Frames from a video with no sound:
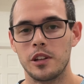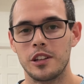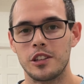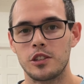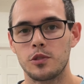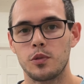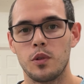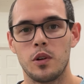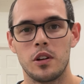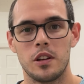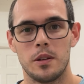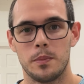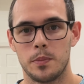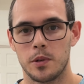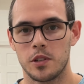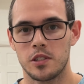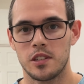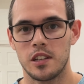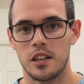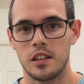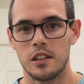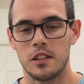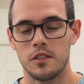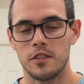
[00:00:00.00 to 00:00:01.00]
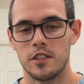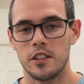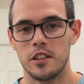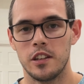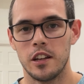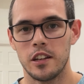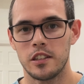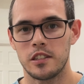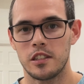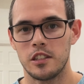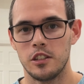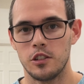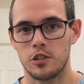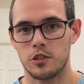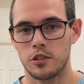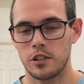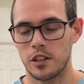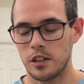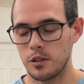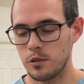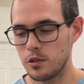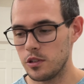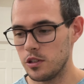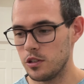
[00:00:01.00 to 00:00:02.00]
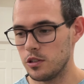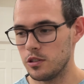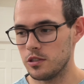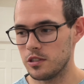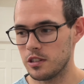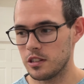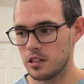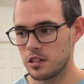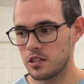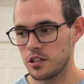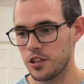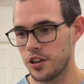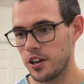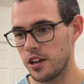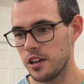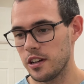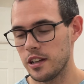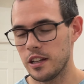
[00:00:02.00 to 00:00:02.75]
20% of the dust that you create when you use the saw.